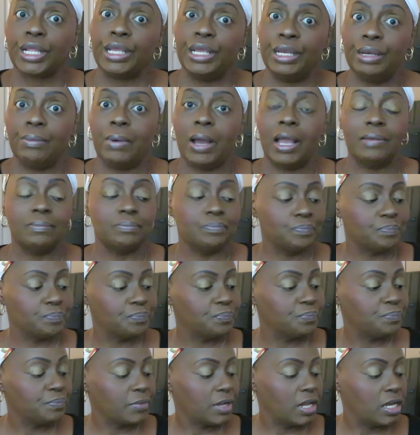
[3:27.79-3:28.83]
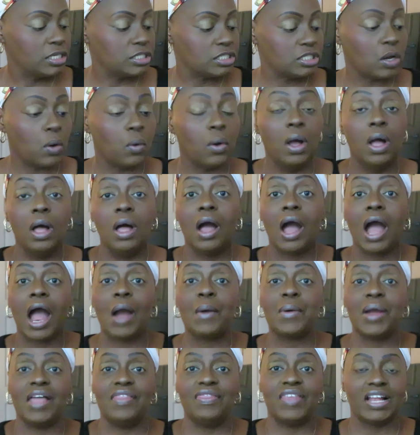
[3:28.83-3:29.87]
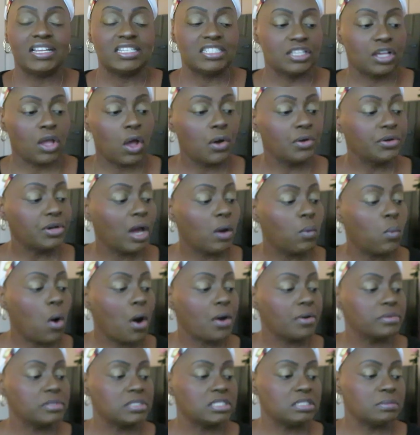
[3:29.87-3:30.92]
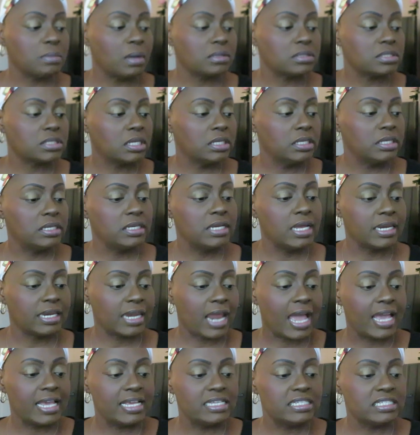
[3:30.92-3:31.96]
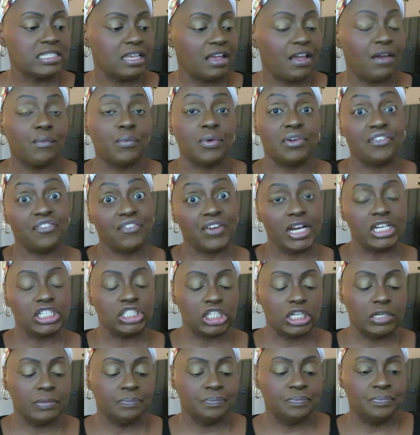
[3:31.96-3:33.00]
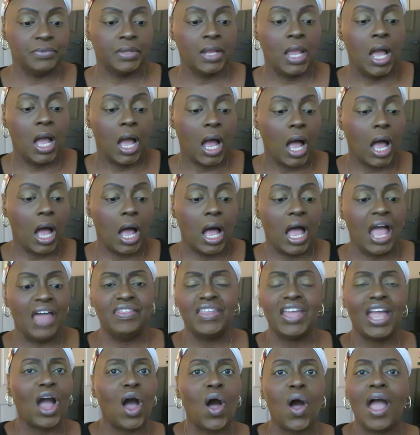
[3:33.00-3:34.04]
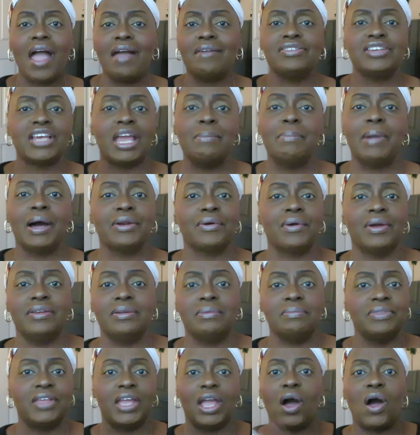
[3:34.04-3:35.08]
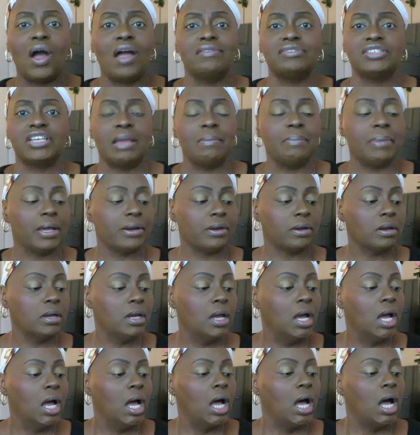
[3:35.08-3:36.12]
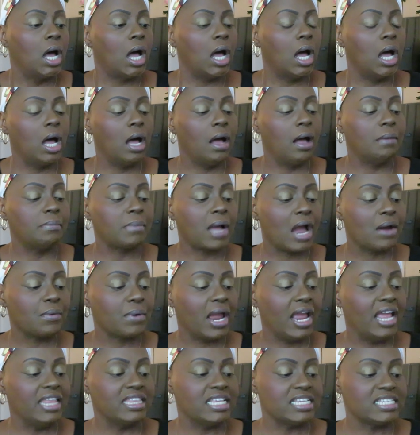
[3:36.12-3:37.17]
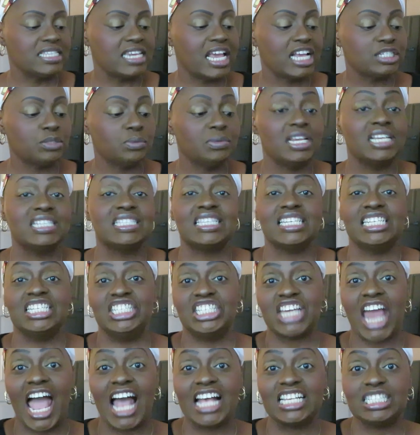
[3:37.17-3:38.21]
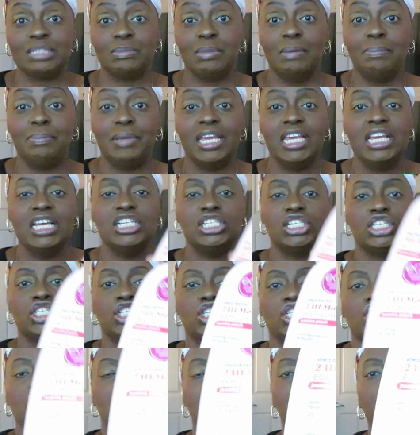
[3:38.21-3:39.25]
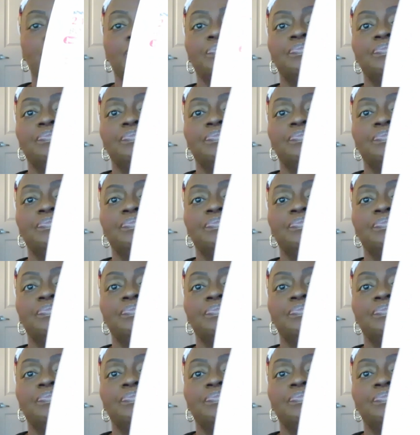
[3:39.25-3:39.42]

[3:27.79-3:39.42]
Anyway, so, all right, that's the coconut water. Smells good, nice, refreshing. Uh, and they all have shea butter in them. They all have shea butter. Um, all right, and this next one is the Jasmine Peach.